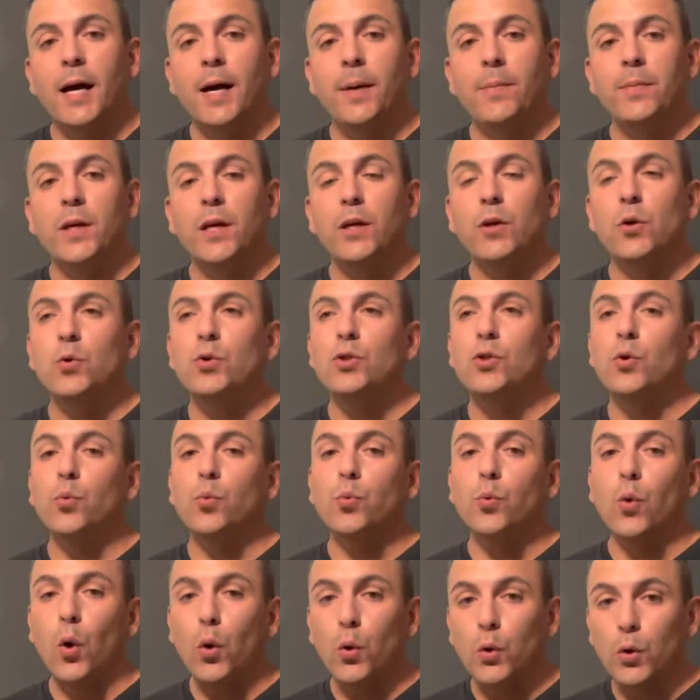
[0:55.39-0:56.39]
They use a
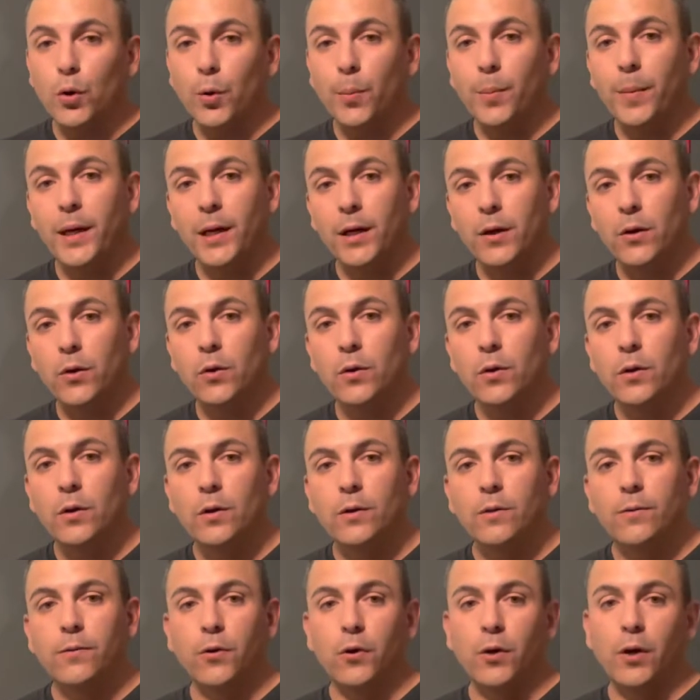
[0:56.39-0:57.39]
roller mill
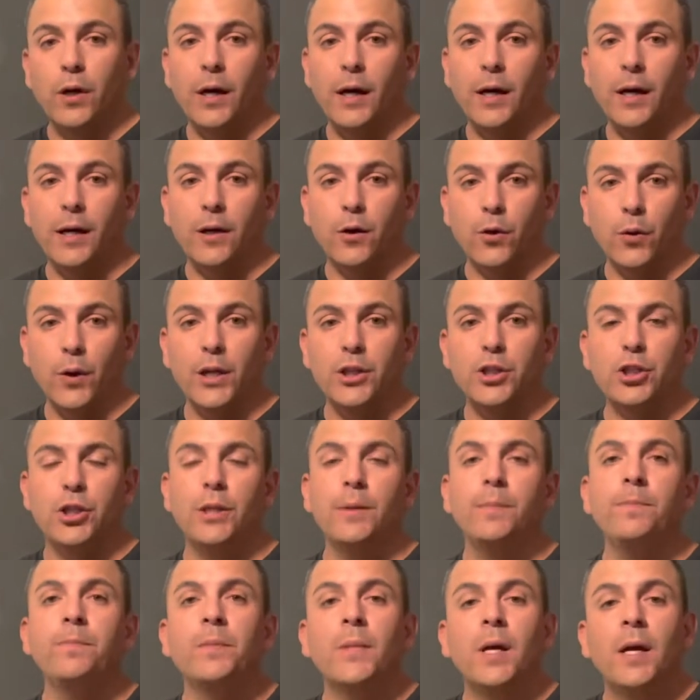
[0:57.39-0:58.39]
for
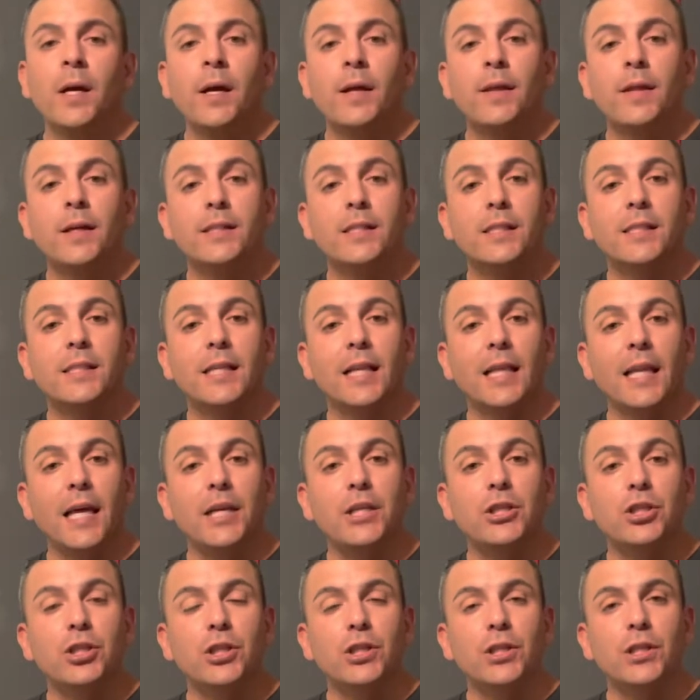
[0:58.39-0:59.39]
crushing. The
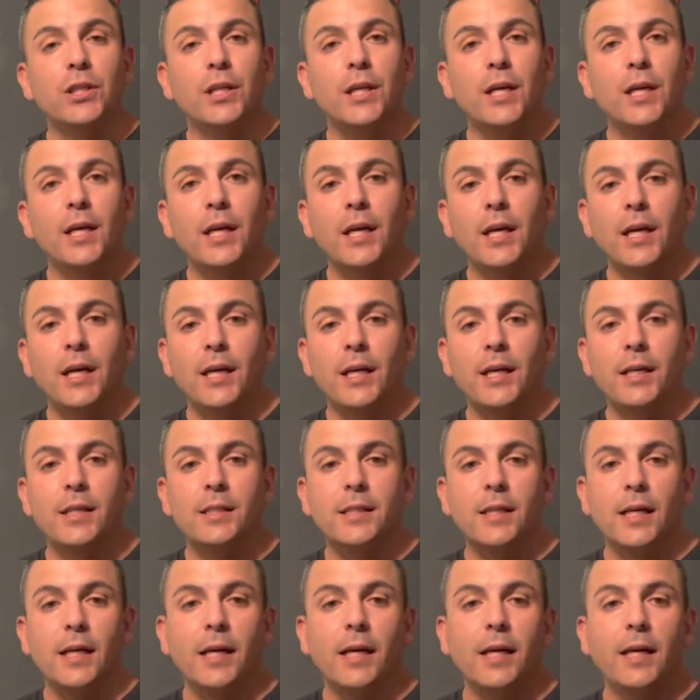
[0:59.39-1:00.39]
distillation
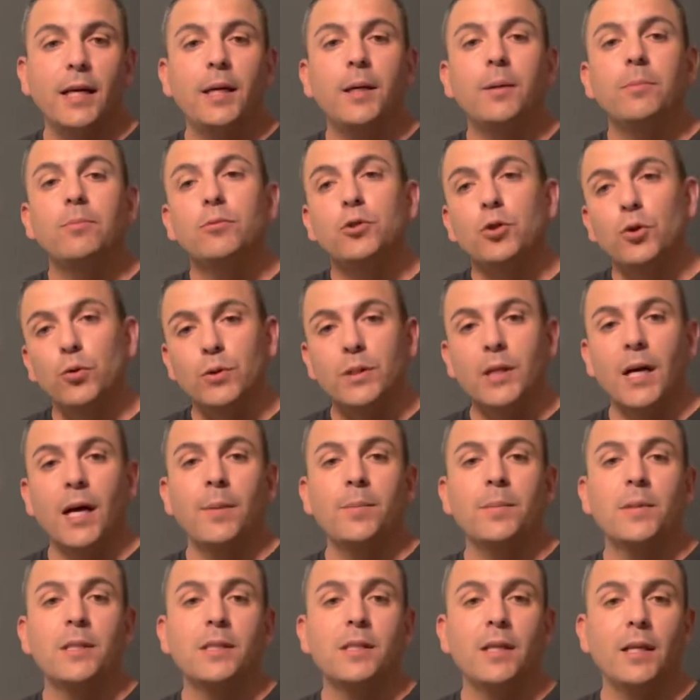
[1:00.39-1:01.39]
is a
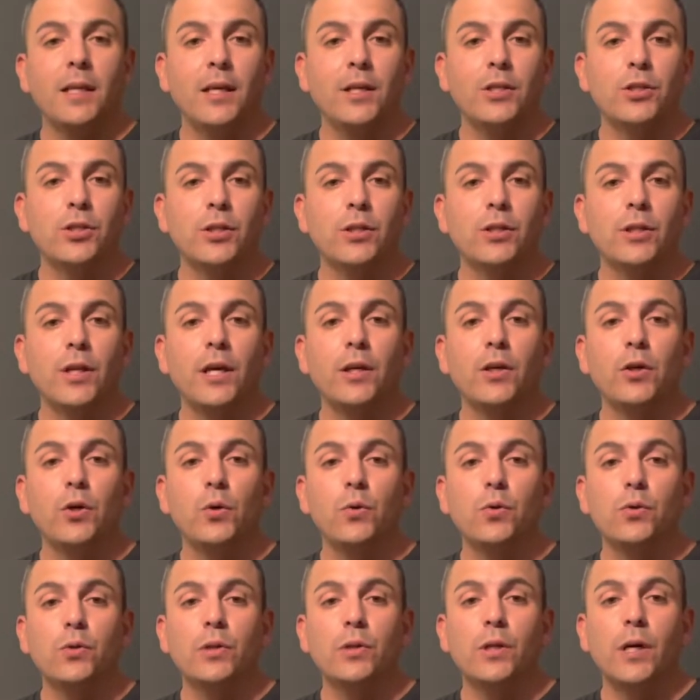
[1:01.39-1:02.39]
2-time distillation. They
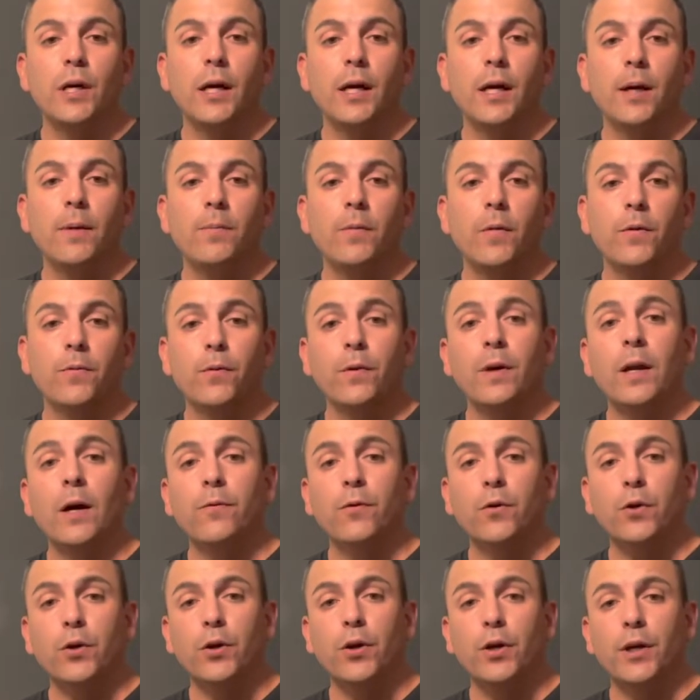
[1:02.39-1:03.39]
used,
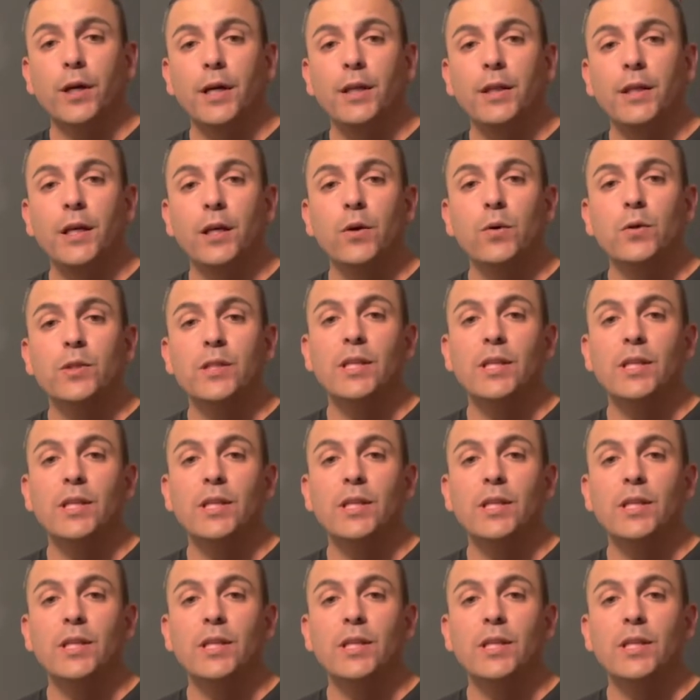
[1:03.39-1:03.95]
for cooking, they use an